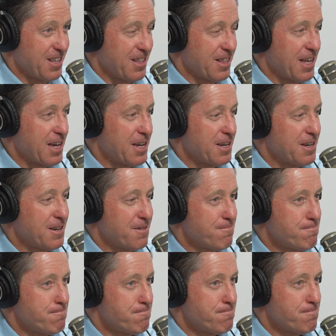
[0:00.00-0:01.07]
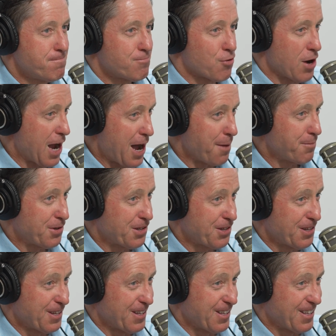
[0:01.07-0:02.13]
then
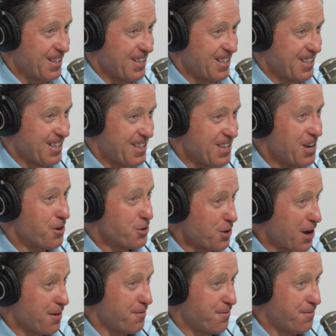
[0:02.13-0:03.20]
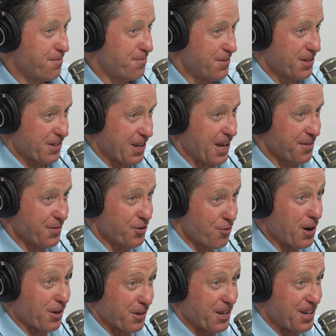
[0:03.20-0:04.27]
perhaps, you know, you have this kind of
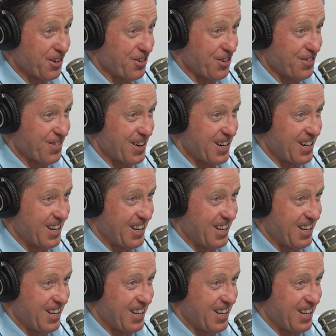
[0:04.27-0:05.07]
adrenaline issue, right?